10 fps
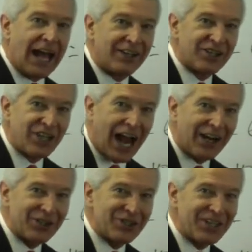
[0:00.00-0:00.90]
and
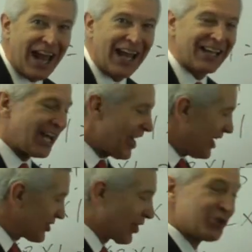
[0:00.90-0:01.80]
desired state
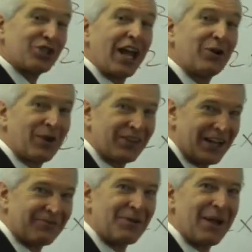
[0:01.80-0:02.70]
associated with
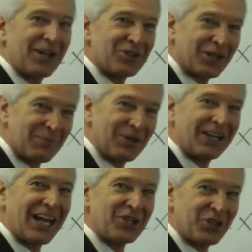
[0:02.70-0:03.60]
information,
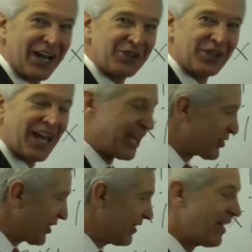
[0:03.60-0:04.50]
communication,
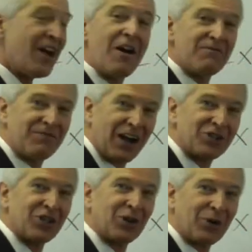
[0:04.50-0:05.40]
education,
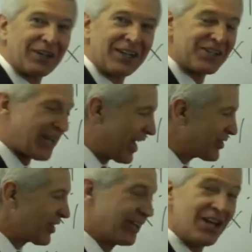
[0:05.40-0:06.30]
functional
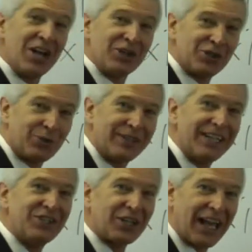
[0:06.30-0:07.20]
organization,
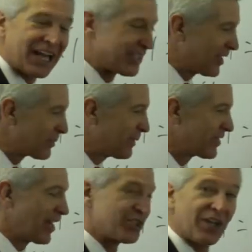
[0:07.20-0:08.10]
strategic excellence
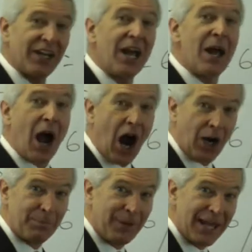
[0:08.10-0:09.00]
position,
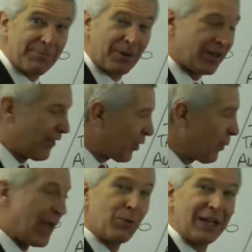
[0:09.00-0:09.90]
our people and the
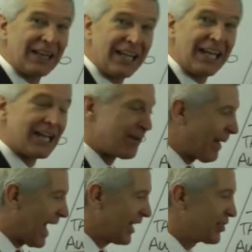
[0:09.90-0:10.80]
way we lead and
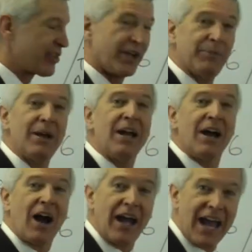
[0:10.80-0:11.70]
manage them,
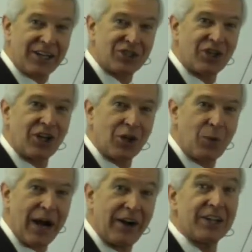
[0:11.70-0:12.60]
external
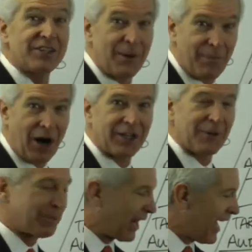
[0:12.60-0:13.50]
awareness, the
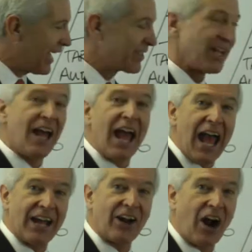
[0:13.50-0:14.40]
marketplace,
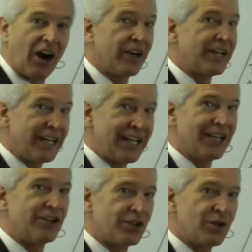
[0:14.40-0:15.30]
and our
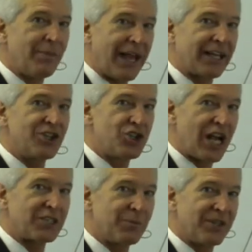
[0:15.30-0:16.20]
need to make
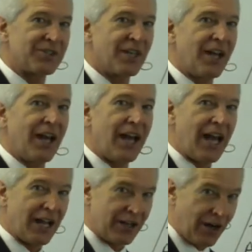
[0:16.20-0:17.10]
adjustments
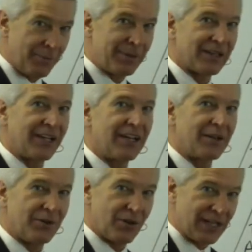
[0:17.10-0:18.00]
and our ability
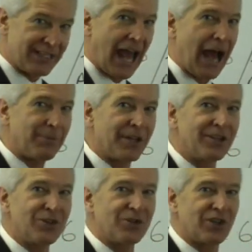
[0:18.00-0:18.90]
to adapt
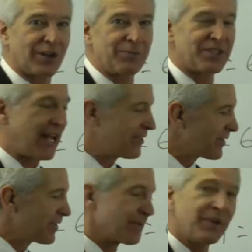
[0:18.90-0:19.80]
to
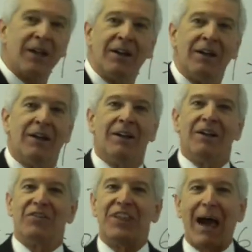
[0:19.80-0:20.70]
circumstances.
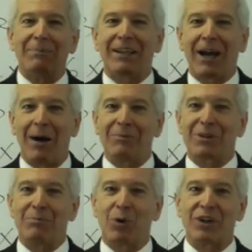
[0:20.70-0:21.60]
That
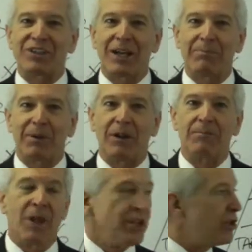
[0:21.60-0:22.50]
becomes more simple.
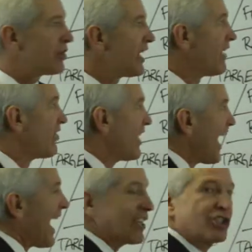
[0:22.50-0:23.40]
You see, the
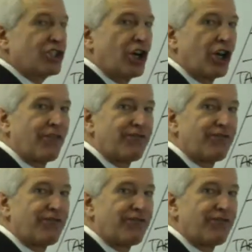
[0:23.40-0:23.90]
external